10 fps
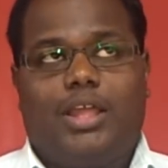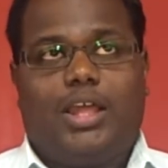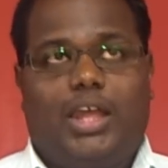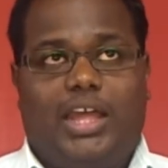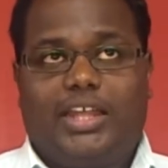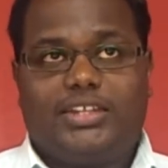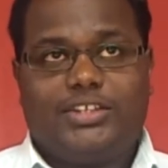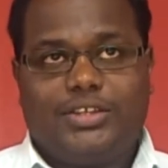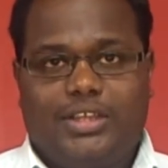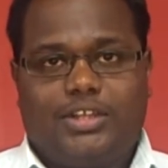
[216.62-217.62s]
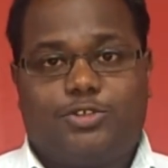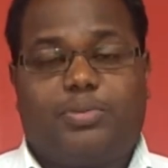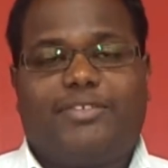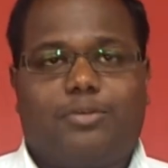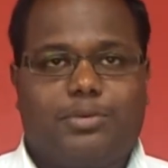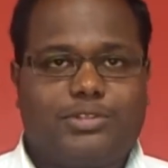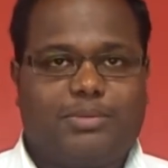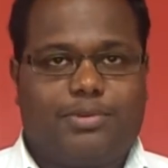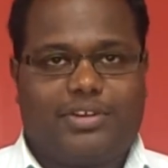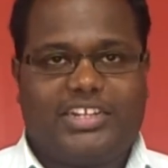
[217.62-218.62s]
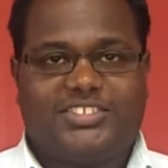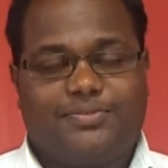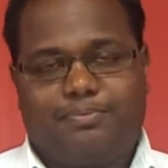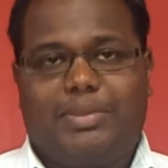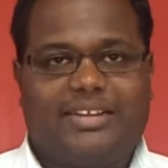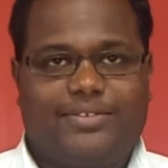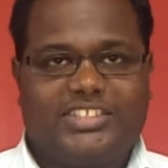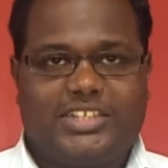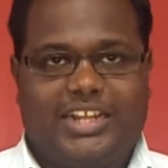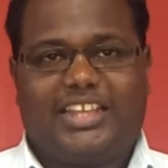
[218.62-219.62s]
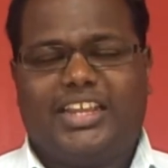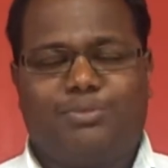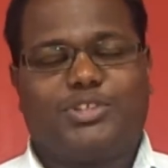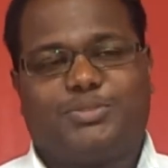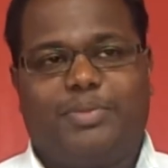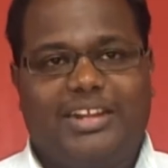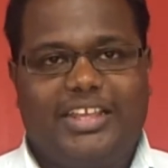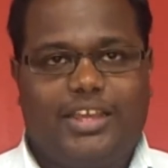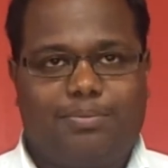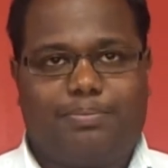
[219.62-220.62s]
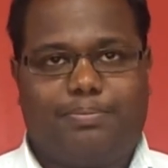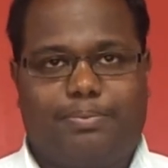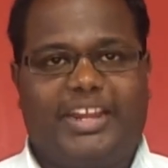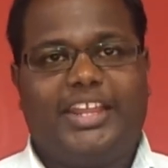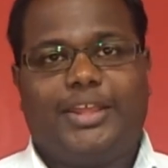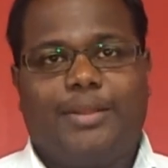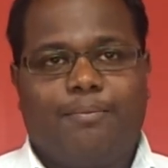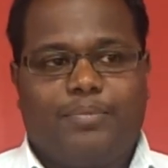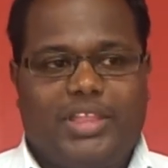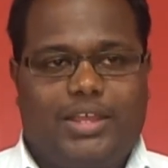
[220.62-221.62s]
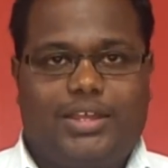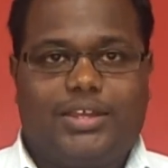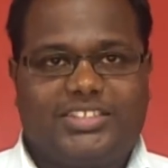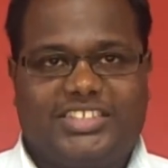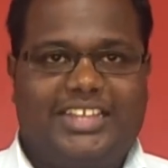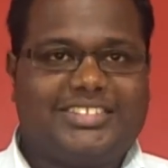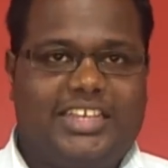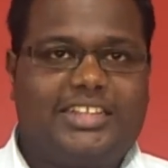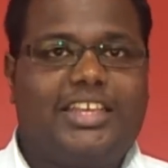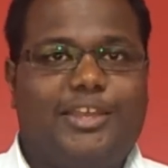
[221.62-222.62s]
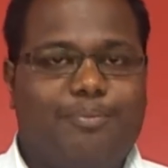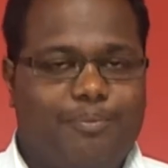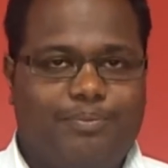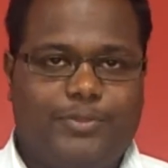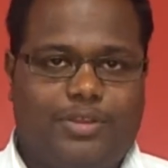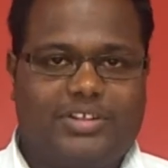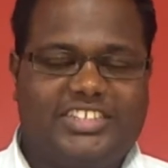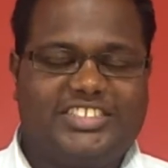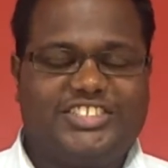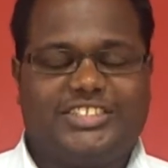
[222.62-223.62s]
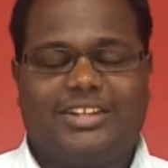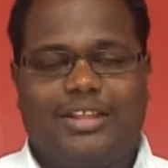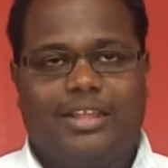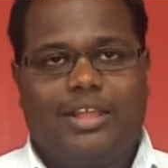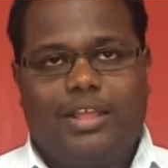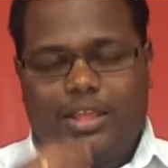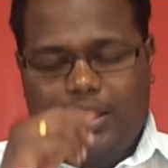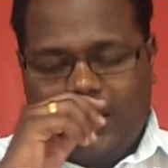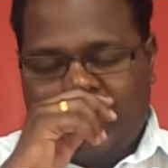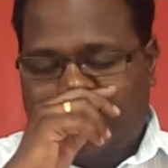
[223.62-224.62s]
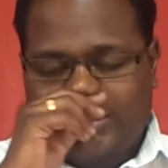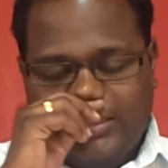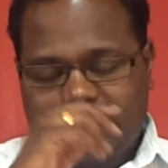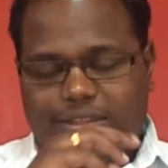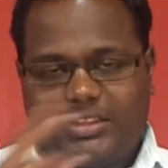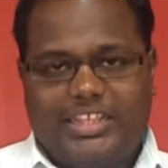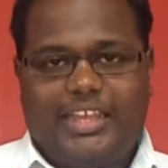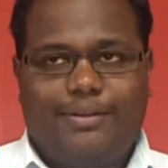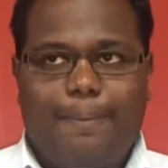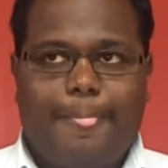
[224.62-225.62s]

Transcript: and to brief about the product's benefits. It was merely a pre-sales in the organization. And then